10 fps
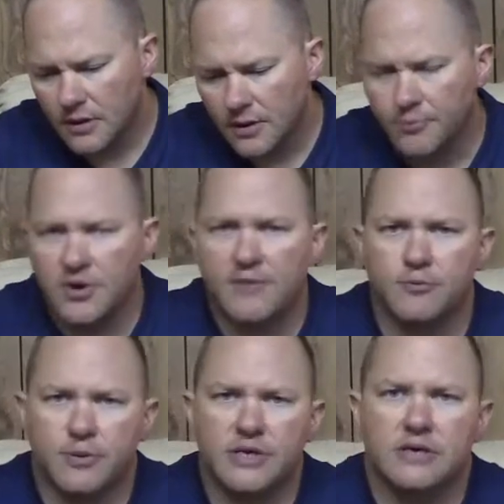I'm
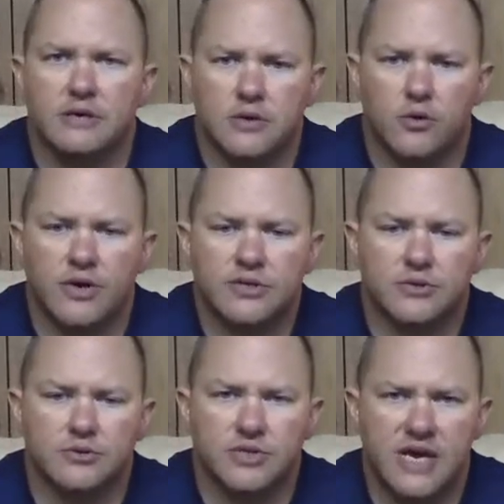probably going to
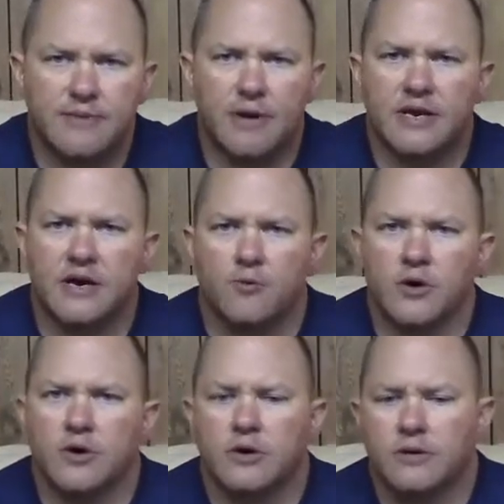take my
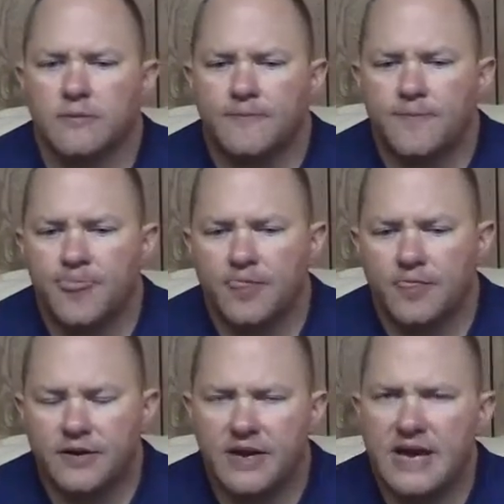network,
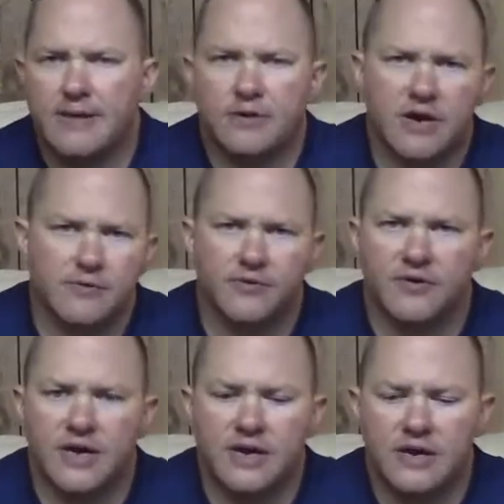the name and
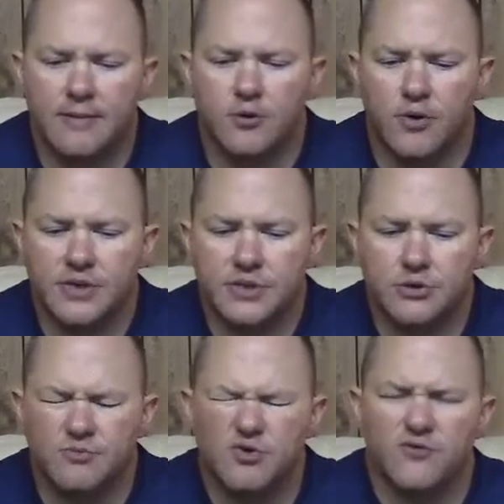everything, and I'm going to
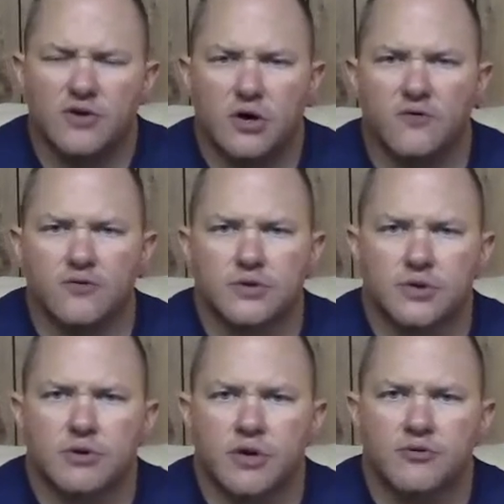move it over to
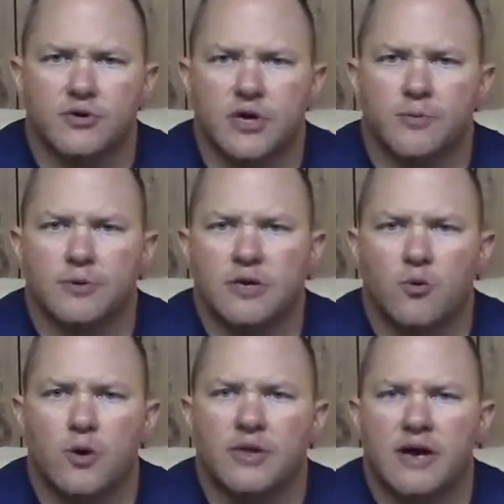another company,
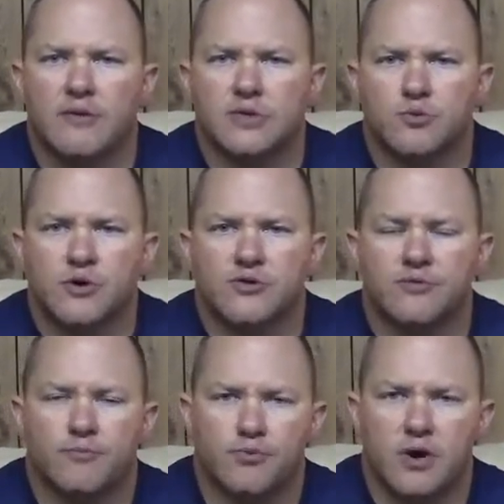one that I was with
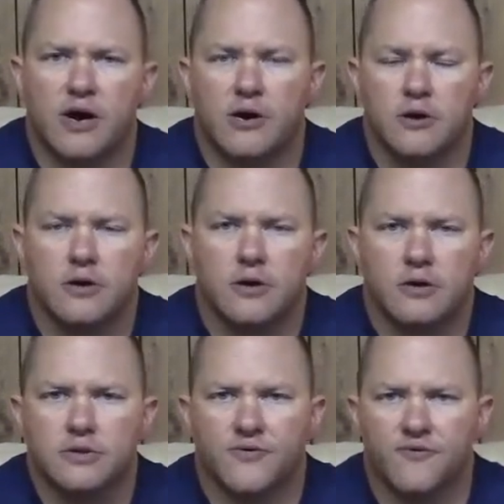prior
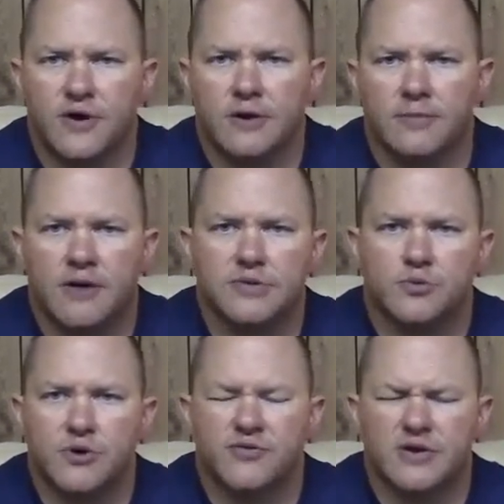to Freedom. I was
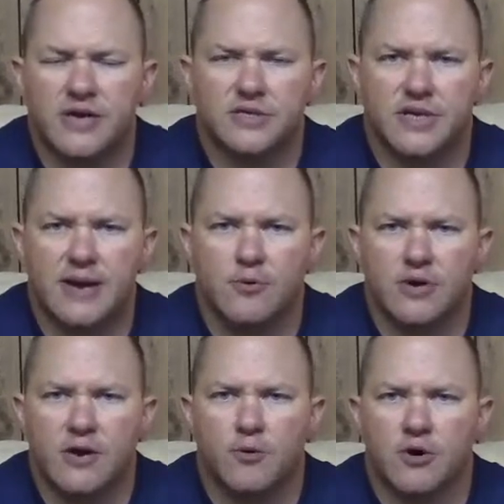with the Next Gamer
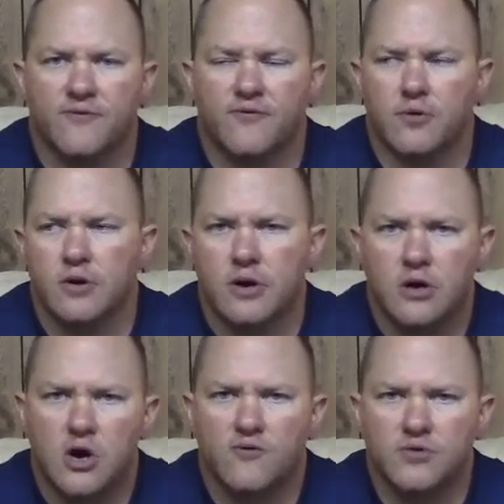Network for
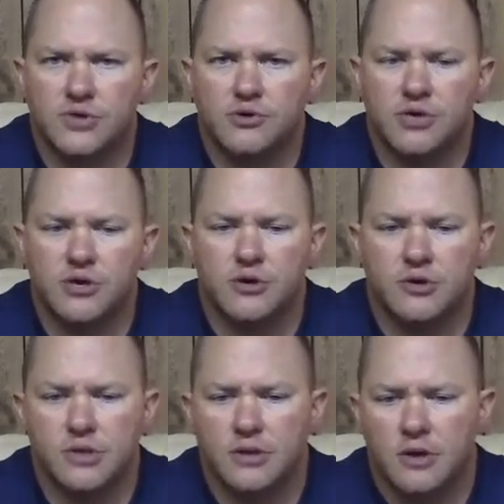over two
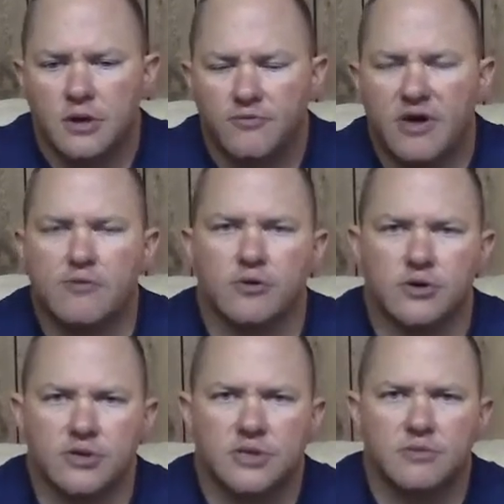years. They were
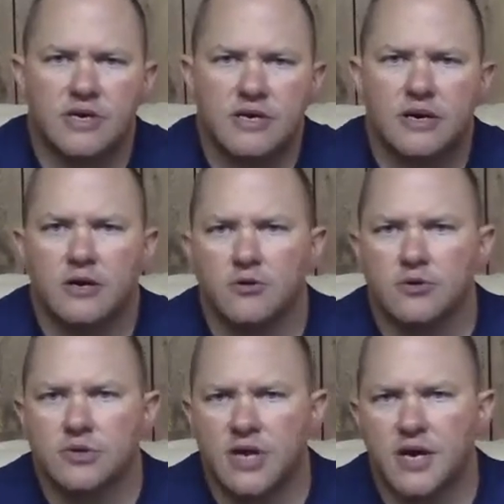good to me. I know
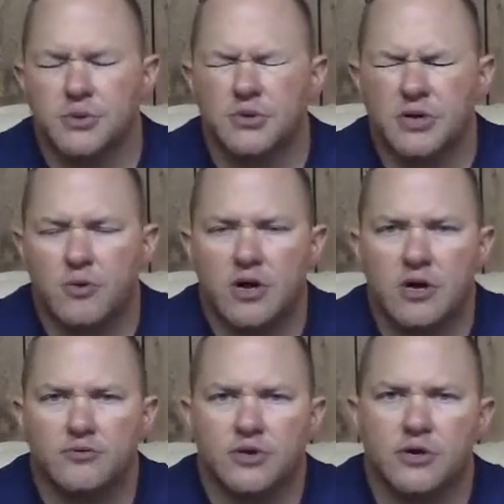those guys really well
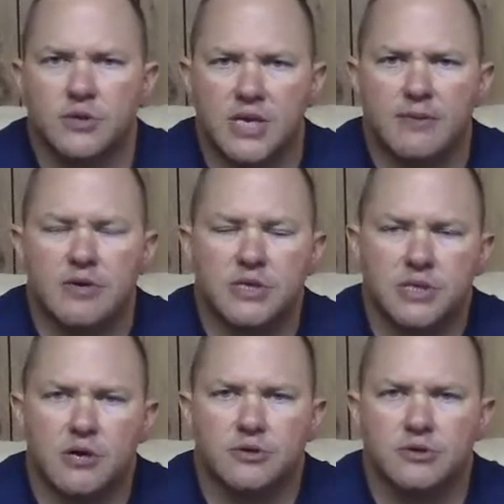over there, Jamie and
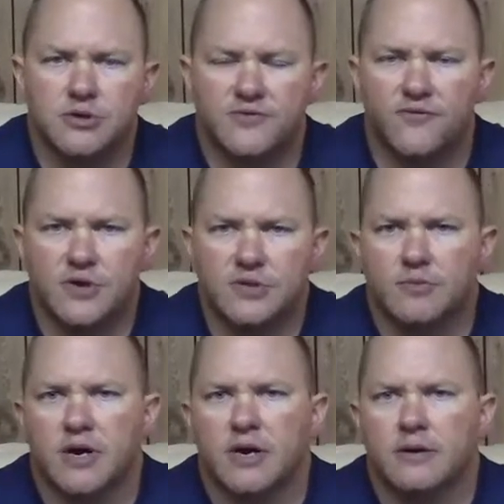Sheldon, good friends of
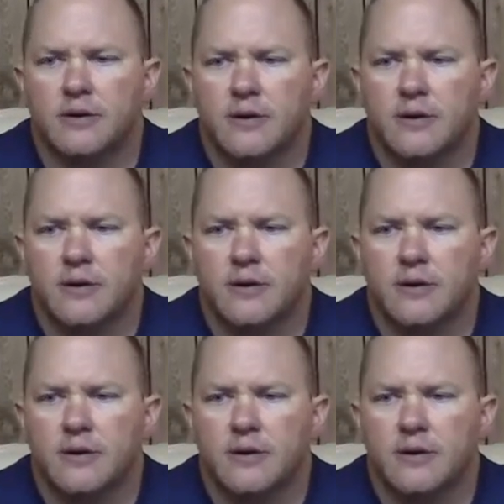mine.